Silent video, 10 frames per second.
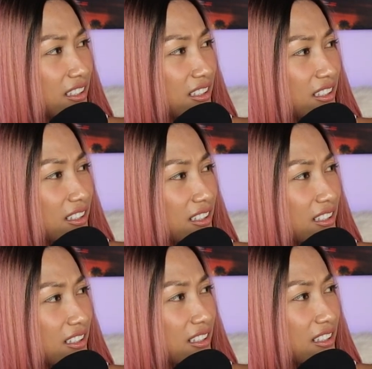
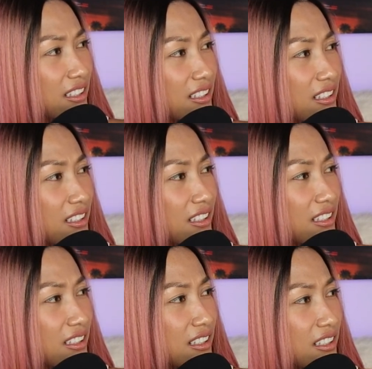
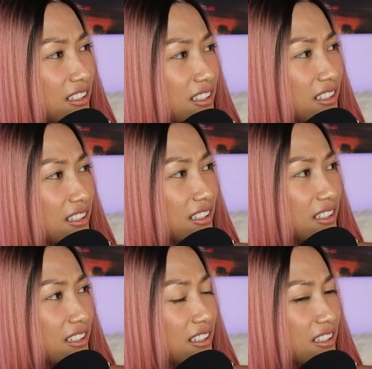
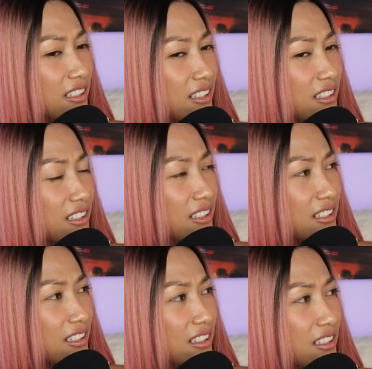
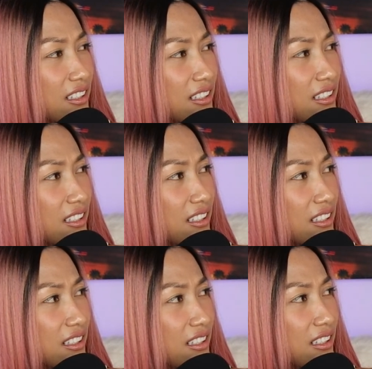
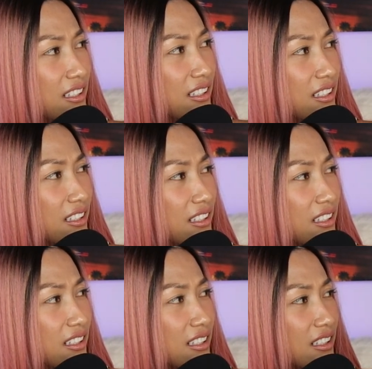
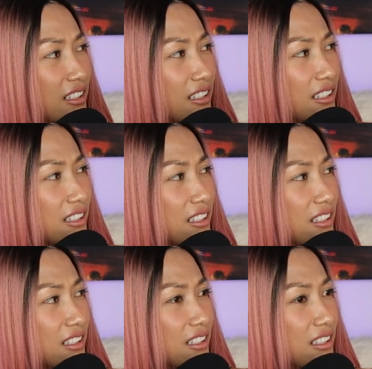
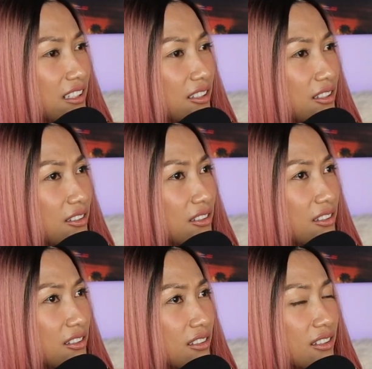
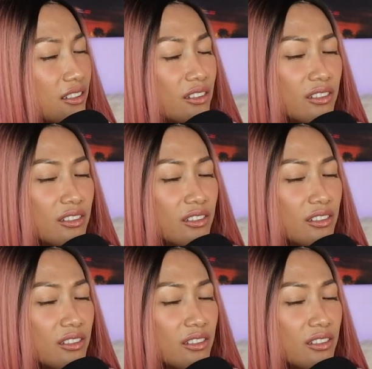(silent)